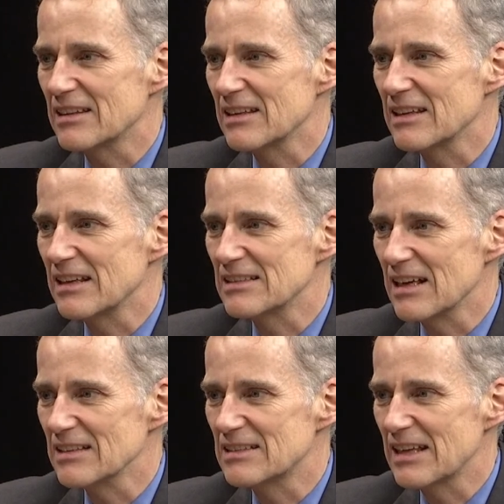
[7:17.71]
it
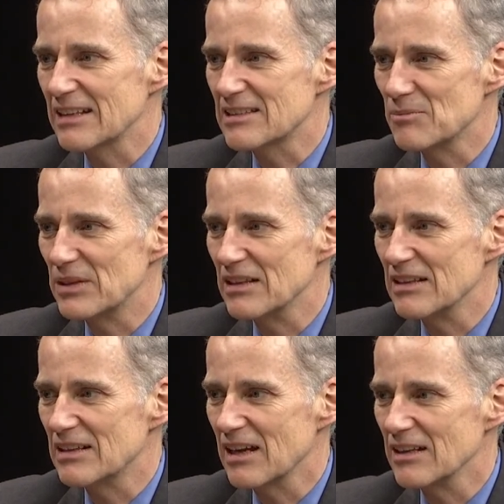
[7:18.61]
does get to
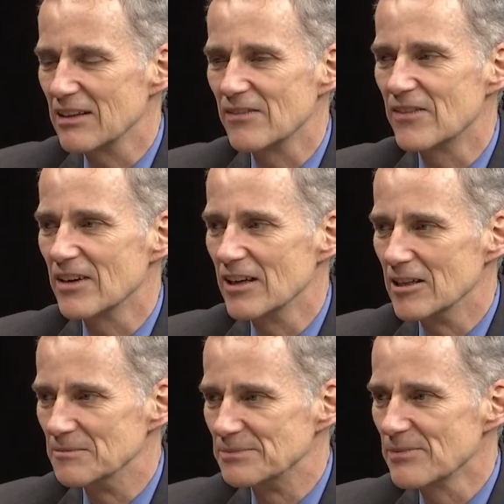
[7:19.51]
be kind of,
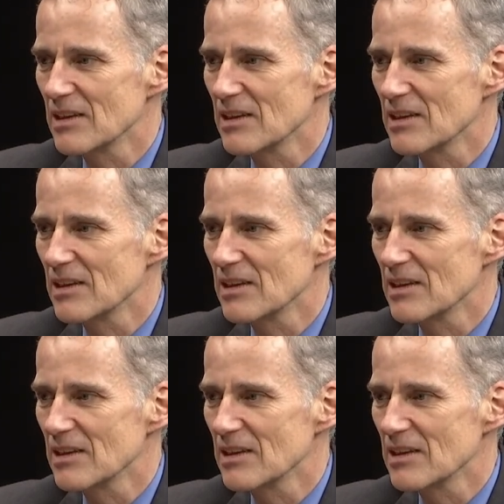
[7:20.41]
um,